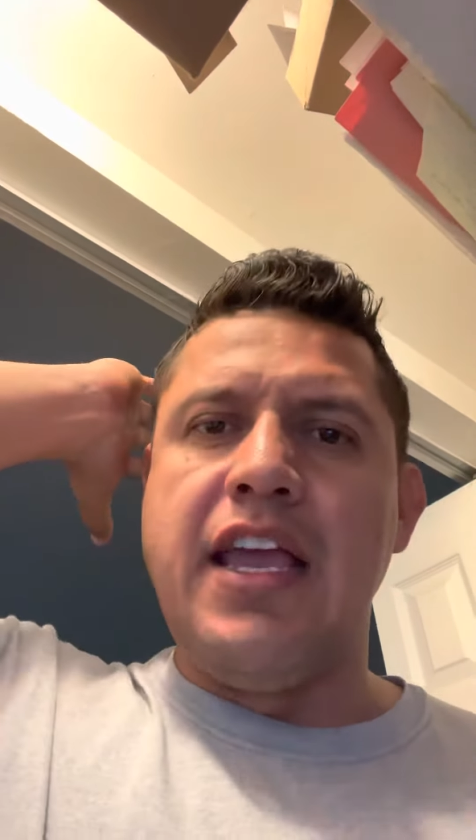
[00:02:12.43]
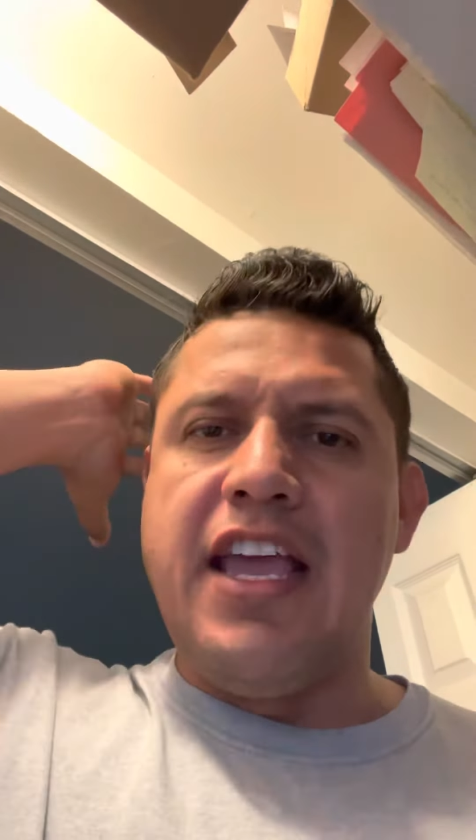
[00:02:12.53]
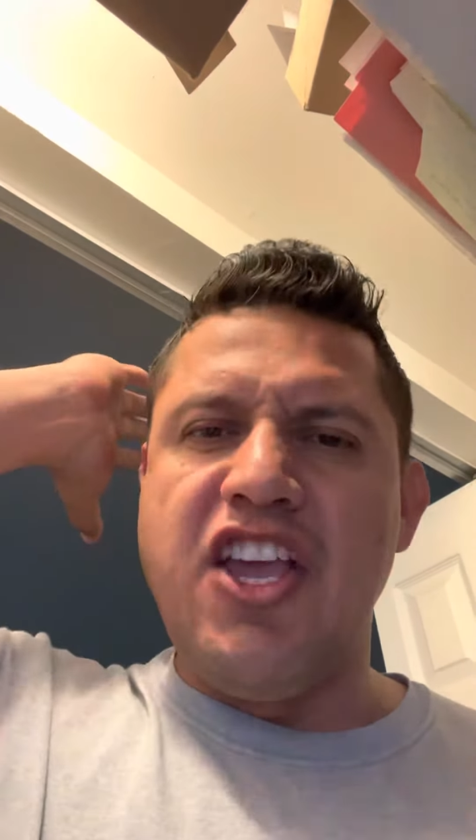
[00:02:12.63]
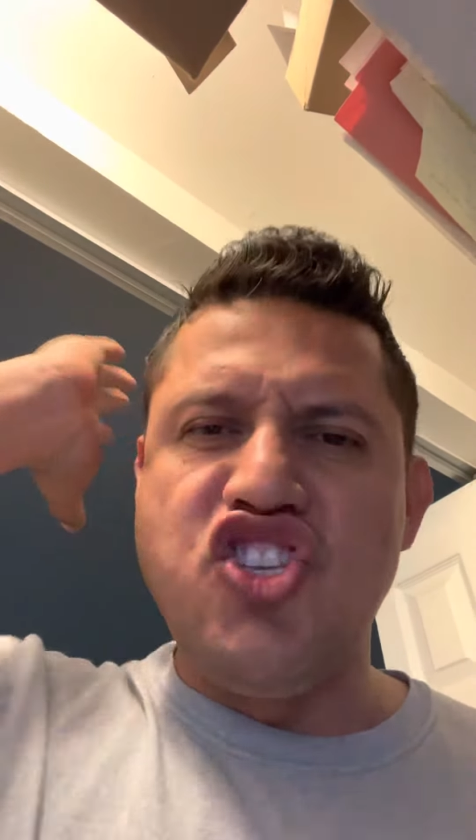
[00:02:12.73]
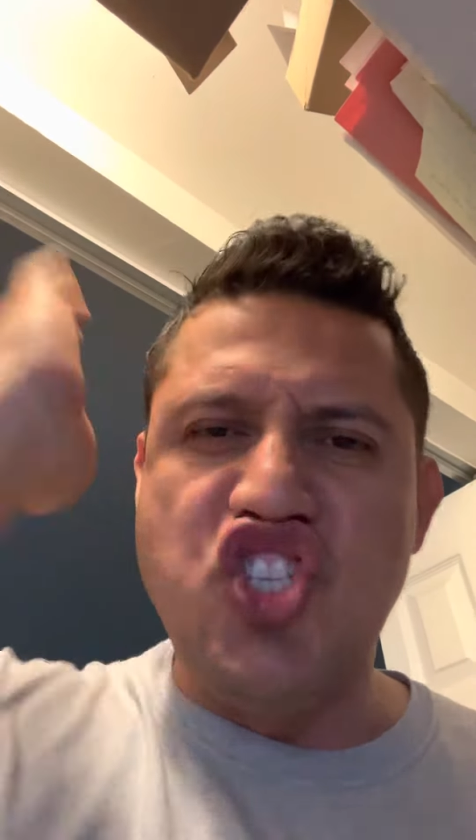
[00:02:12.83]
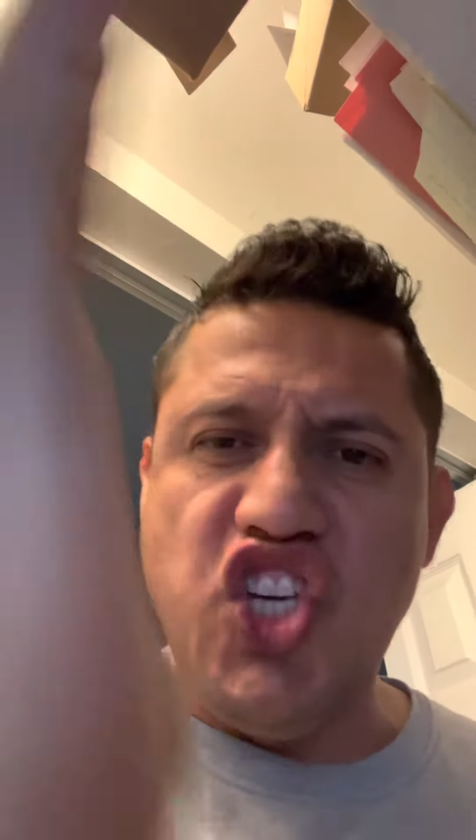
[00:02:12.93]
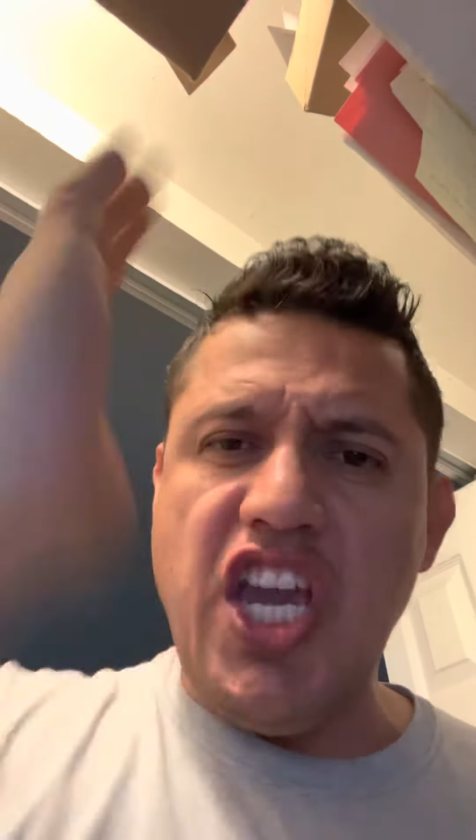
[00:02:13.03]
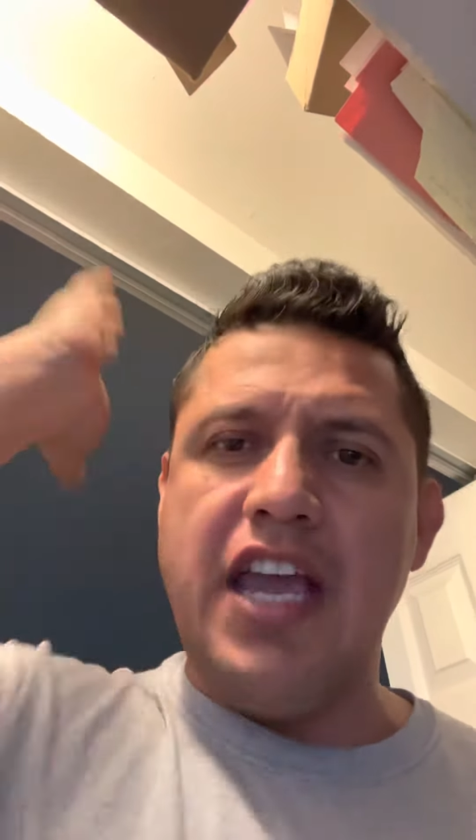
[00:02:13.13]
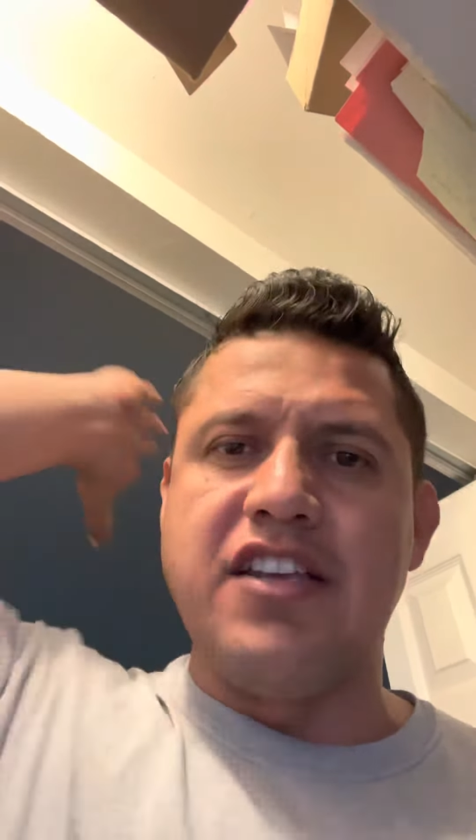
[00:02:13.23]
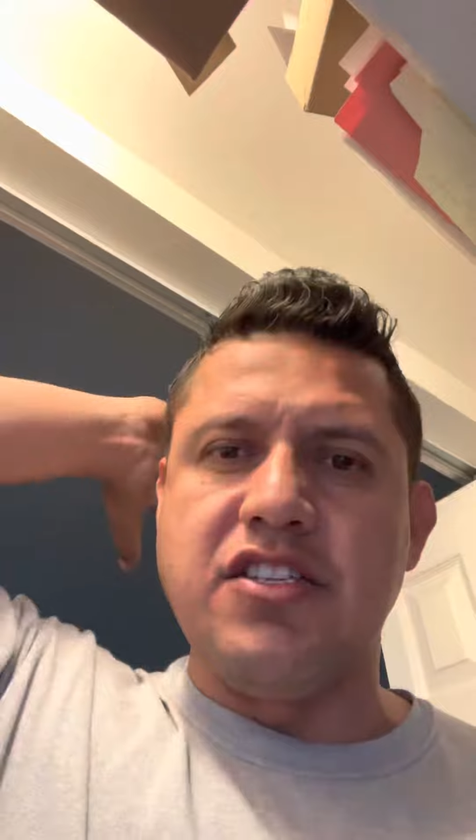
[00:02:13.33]
in
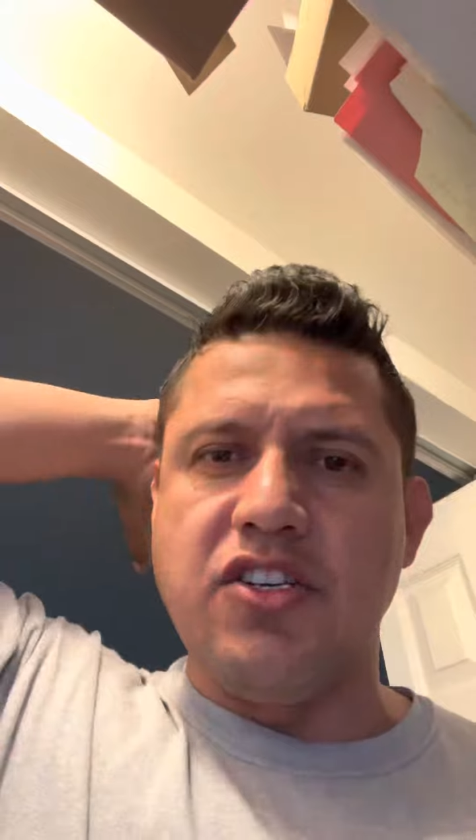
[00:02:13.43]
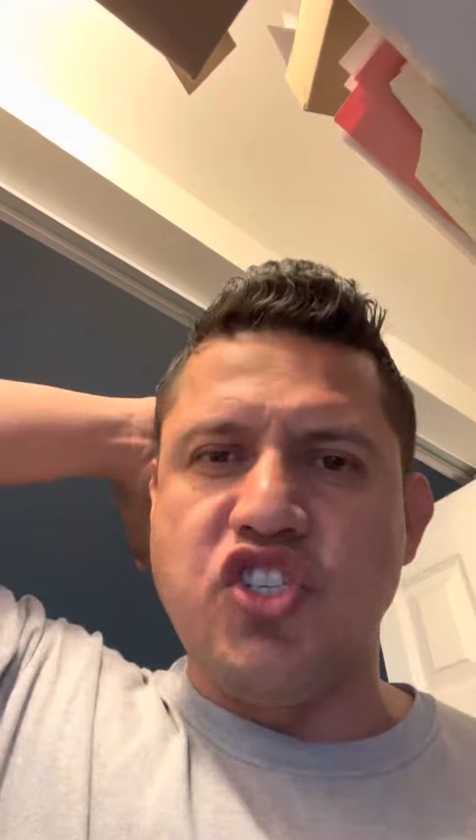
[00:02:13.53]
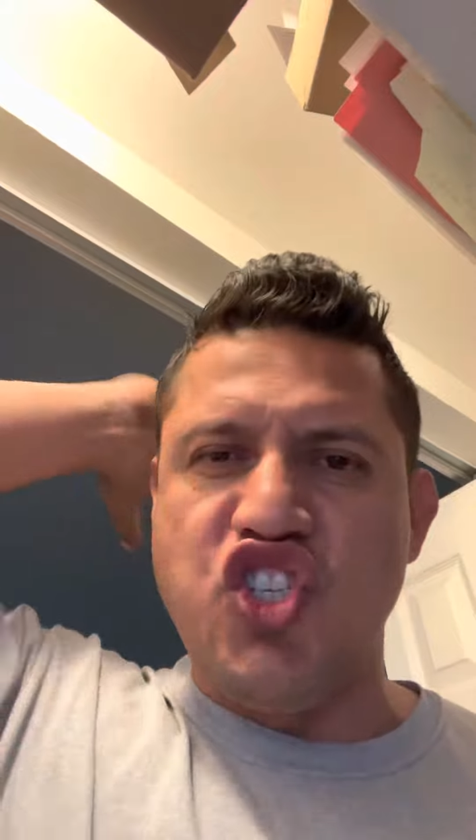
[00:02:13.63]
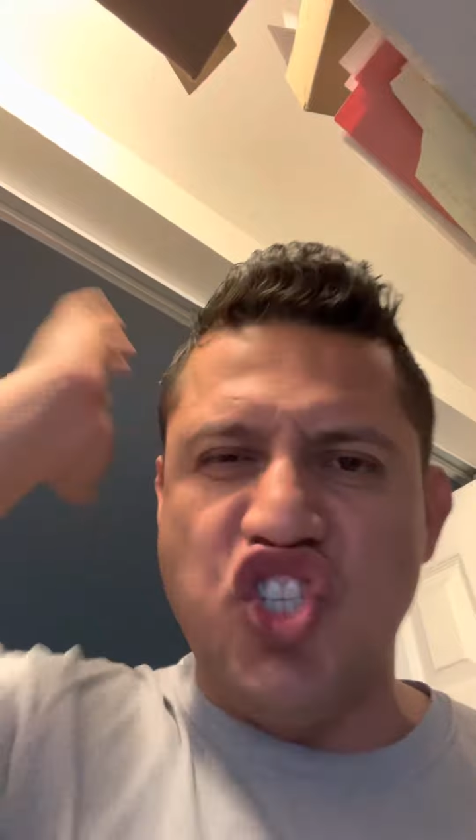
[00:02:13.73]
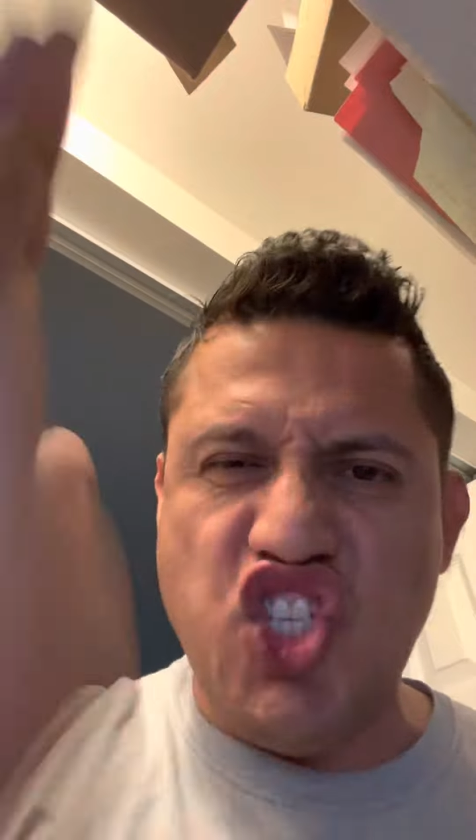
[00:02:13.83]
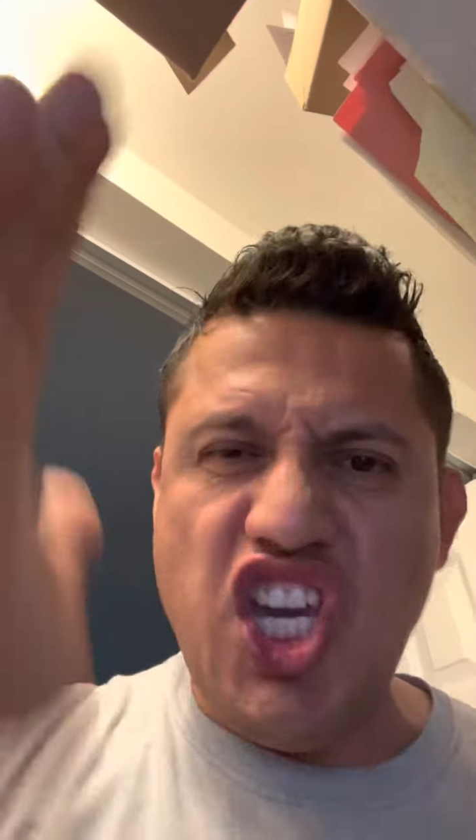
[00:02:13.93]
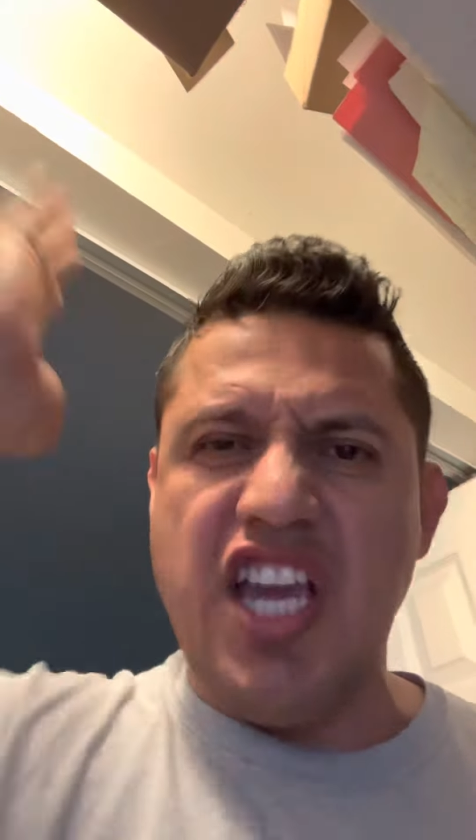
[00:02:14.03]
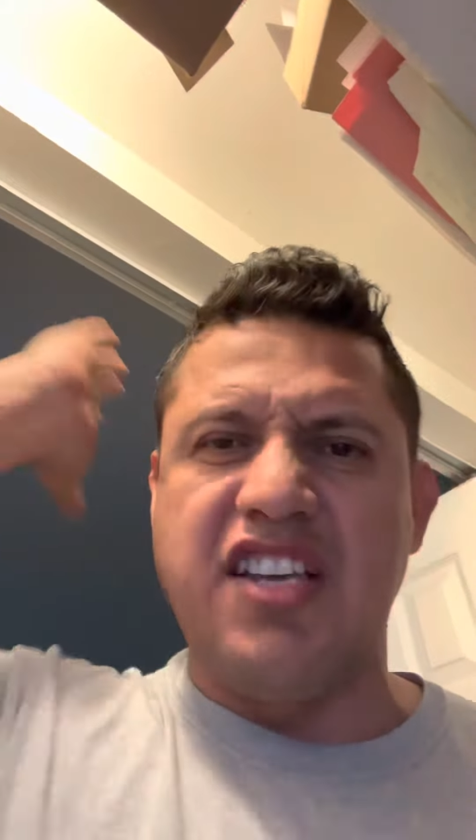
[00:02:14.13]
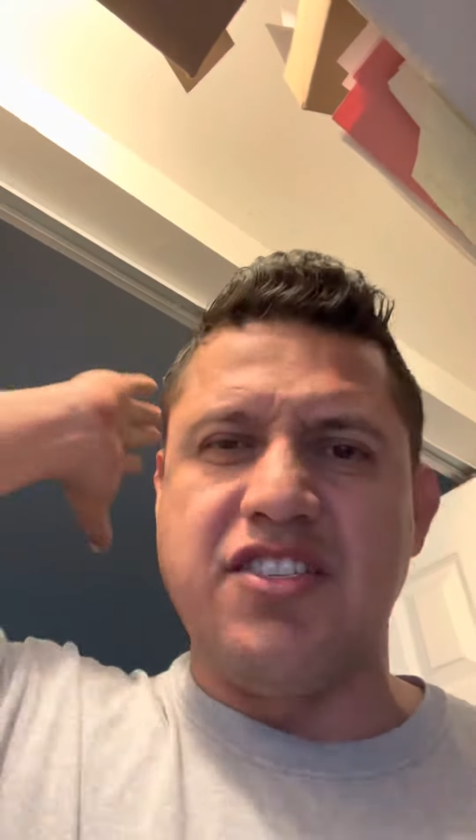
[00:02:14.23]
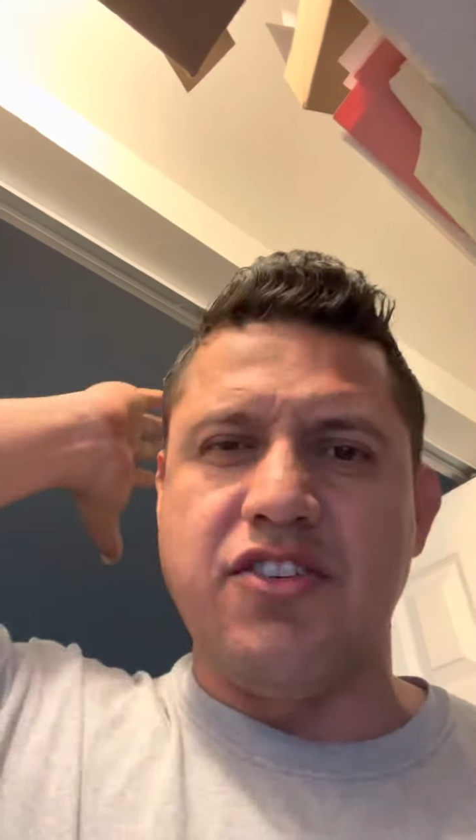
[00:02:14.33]
Jesus,
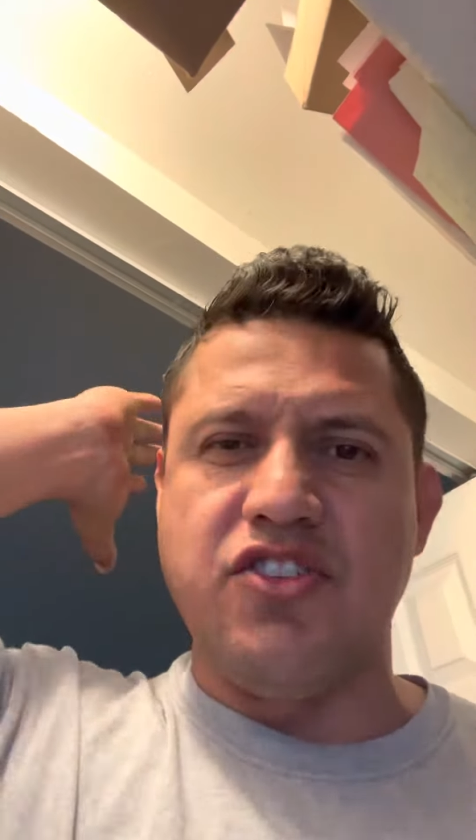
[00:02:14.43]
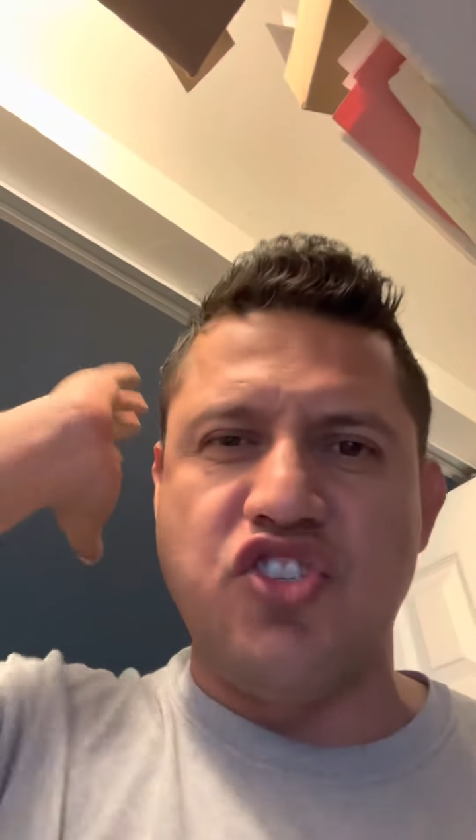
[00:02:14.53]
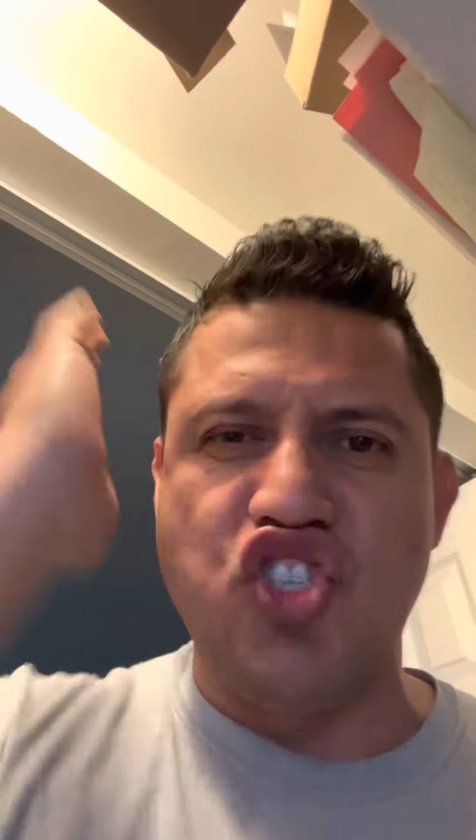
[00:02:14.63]
Jesus,